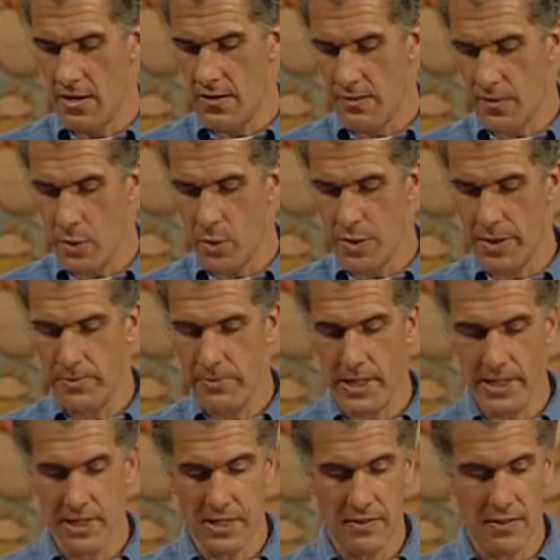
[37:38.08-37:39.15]
Fourth
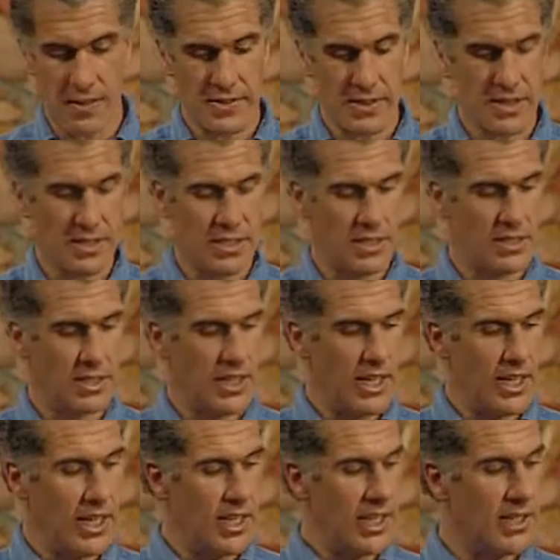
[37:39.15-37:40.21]
piece of evidence
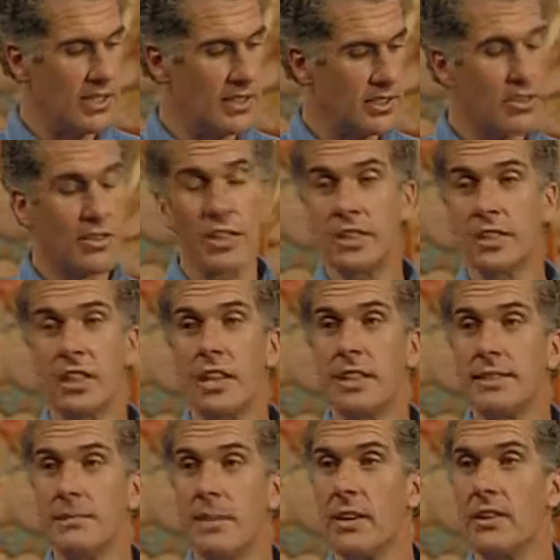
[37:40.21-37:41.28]
is Christian
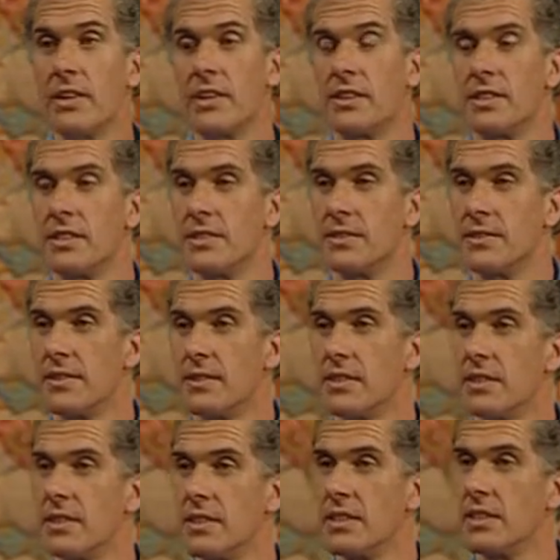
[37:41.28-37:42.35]
experience
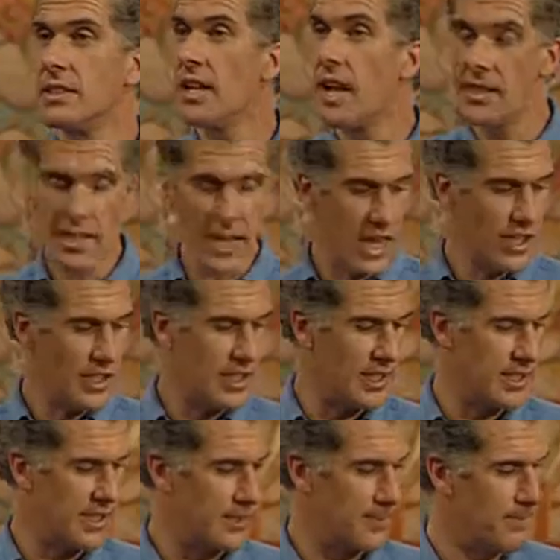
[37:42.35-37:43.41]
down the
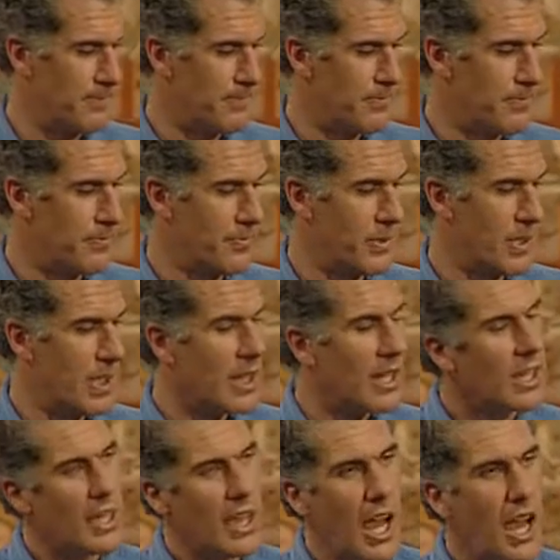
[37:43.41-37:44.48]
ages.
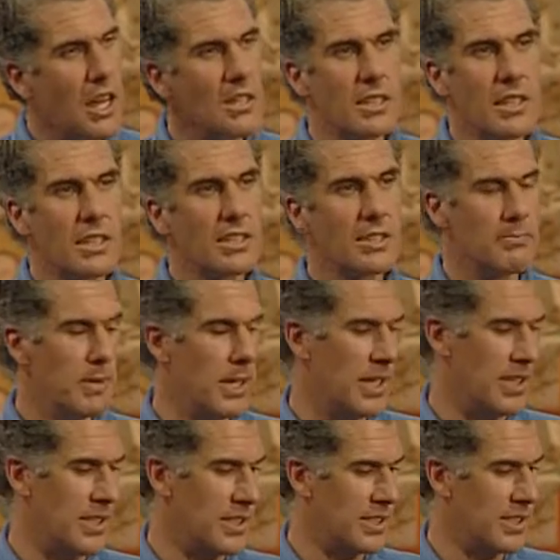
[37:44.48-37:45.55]
Countless
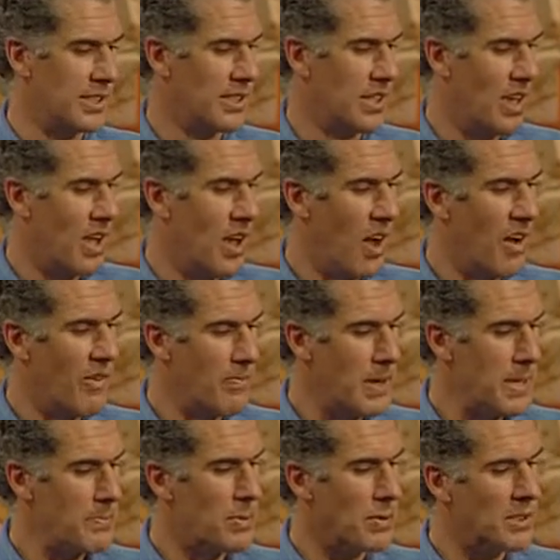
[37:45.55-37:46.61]
millions of
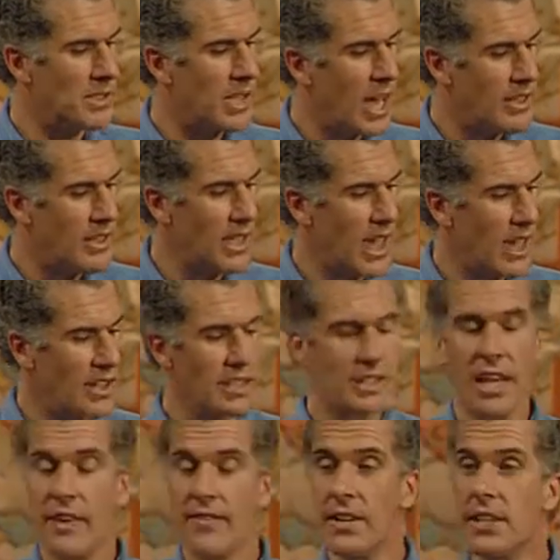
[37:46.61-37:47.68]
people down the
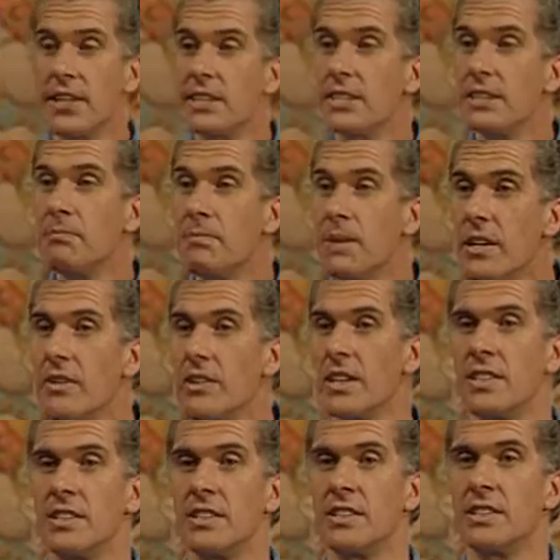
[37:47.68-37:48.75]
ages have
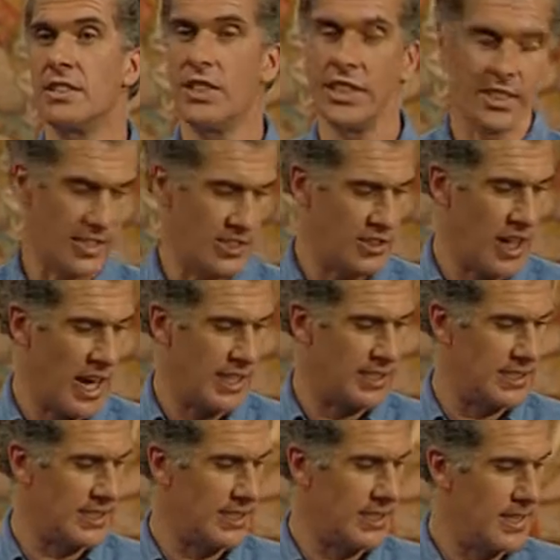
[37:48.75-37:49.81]
experienced Jesus
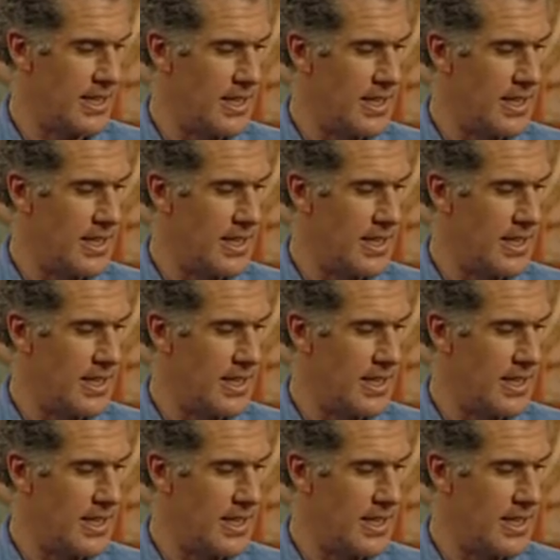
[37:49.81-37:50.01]
Christ.